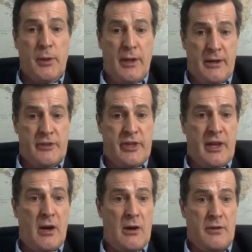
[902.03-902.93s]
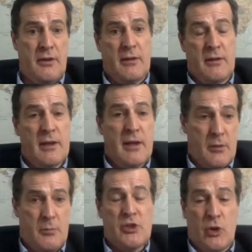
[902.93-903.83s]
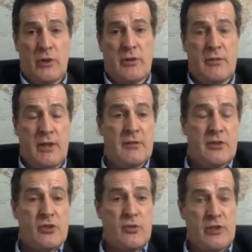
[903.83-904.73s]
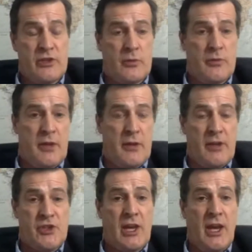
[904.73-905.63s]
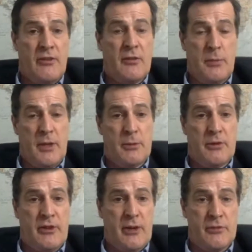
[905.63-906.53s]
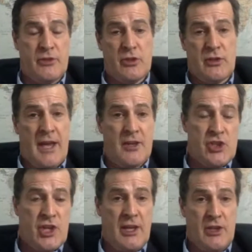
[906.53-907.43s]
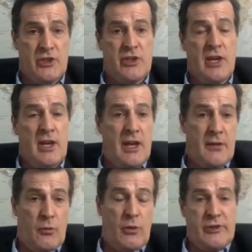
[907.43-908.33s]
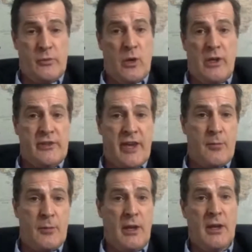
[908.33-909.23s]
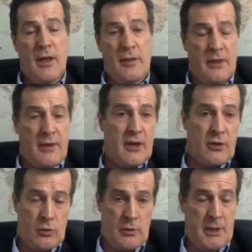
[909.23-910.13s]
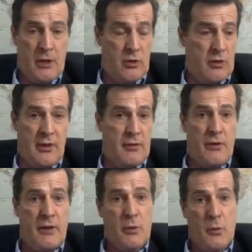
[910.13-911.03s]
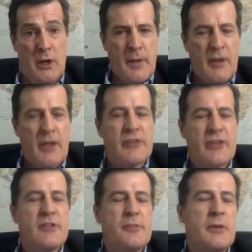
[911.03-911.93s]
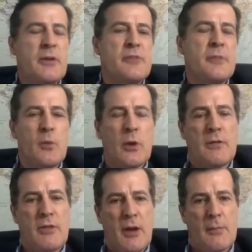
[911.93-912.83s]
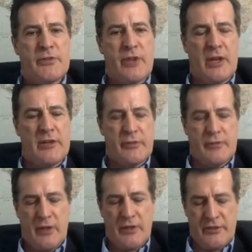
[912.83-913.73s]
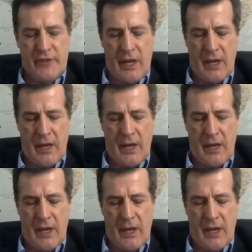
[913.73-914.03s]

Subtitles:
players, they are the majority of the industry. So if they're educating people in terms of that change and the reason why it's happening, I think that can only be a good thing for everyone. I think it's been one of the upsides of us